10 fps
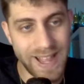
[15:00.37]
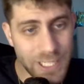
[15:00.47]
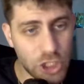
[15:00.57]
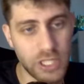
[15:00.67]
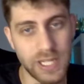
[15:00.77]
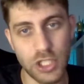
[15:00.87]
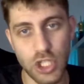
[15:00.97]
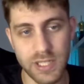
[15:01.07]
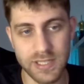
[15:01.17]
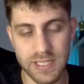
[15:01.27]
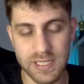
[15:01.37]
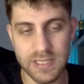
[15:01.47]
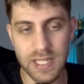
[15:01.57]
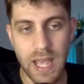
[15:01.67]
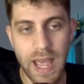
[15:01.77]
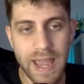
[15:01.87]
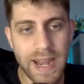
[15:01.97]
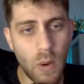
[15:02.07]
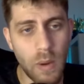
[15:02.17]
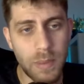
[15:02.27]
h takes g6 and
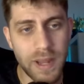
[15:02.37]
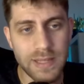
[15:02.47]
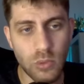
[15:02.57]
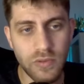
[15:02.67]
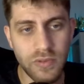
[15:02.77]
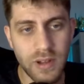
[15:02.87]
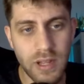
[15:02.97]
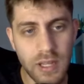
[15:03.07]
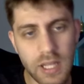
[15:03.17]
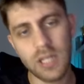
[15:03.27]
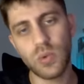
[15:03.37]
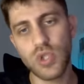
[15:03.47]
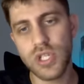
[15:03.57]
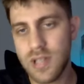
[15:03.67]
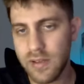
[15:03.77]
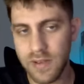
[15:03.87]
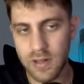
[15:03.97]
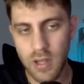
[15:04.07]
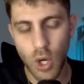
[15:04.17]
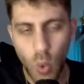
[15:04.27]
now I play the move king to g7.
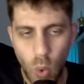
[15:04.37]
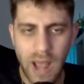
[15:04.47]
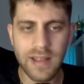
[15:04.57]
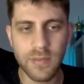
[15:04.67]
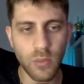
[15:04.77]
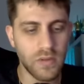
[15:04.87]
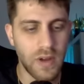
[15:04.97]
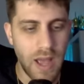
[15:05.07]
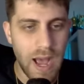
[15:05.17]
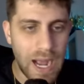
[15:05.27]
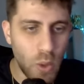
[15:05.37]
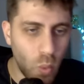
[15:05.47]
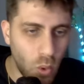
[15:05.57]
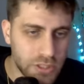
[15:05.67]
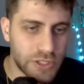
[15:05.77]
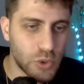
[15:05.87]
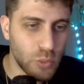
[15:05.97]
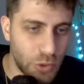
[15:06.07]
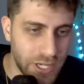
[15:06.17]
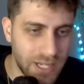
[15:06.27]
Quiet move. I want to
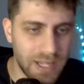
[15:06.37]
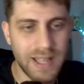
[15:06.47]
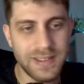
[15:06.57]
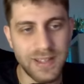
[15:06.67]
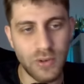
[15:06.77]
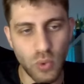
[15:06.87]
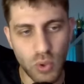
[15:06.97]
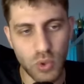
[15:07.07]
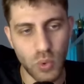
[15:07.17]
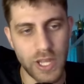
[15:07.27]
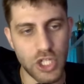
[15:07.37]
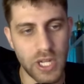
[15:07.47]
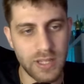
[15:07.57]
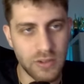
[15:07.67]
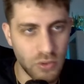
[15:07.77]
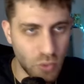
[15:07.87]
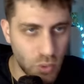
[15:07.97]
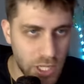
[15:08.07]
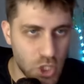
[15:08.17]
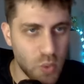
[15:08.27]
bring the rook to h8, rook
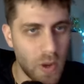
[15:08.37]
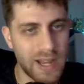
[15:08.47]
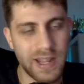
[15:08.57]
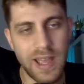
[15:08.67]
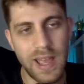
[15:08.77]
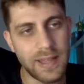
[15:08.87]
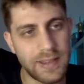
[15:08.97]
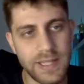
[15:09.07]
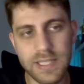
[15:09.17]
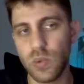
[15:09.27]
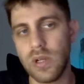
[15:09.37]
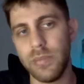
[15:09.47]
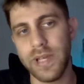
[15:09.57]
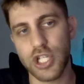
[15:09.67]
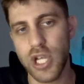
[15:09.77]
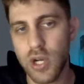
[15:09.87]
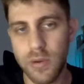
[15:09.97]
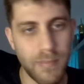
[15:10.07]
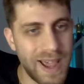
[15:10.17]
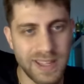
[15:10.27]
h1 and this will be a
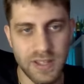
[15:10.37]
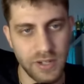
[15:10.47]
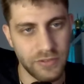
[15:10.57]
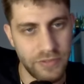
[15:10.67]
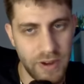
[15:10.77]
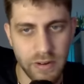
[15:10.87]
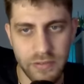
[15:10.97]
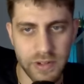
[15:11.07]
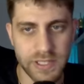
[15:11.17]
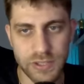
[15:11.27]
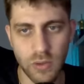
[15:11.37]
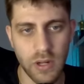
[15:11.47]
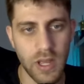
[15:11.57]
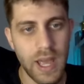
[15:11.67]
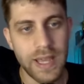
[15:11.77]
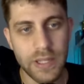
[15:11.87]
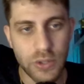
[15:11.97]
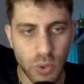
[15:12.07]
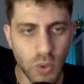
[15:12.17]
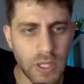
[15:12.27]
checkmate here very very soon. He
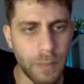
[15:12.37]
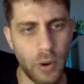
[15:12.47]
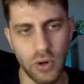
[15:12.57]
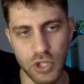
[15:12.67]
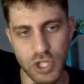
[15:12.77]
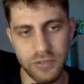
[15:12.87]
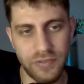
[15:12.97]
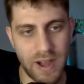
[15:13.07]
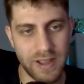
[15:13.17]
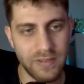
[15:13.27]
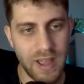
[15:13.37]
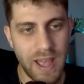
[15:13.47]
took the pawn on g5,